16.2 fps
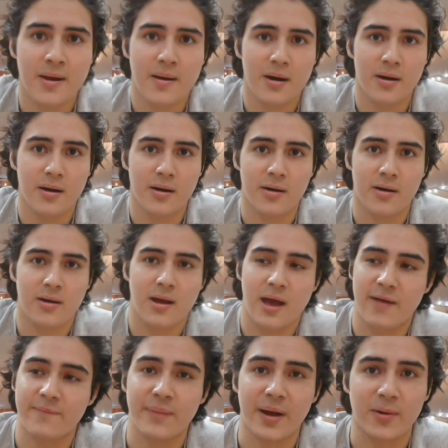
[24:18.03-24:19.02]

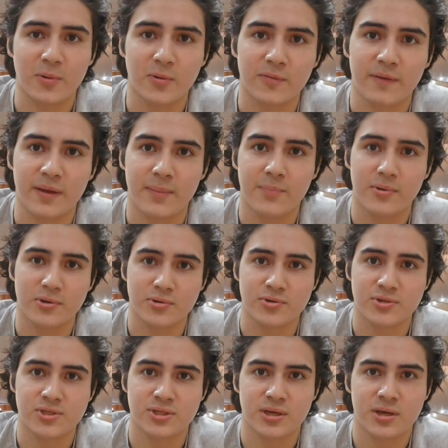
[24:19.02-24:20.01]
have pyruvate
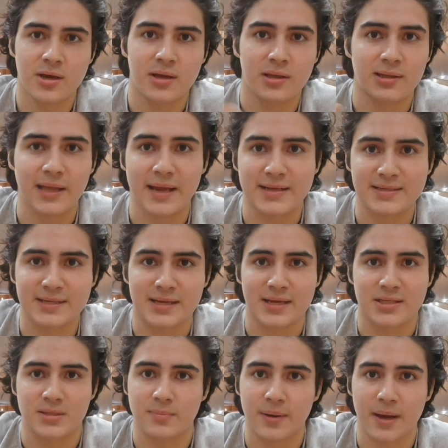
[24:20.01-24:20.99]
produce lactate
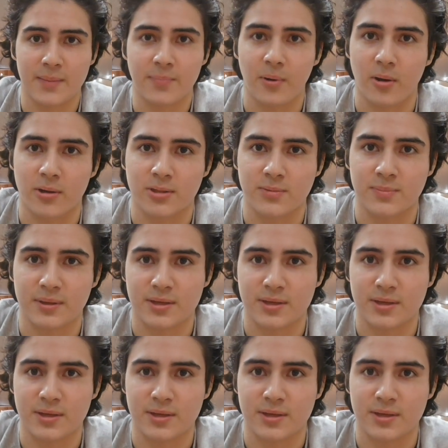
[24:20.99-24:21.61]
as a byproduct,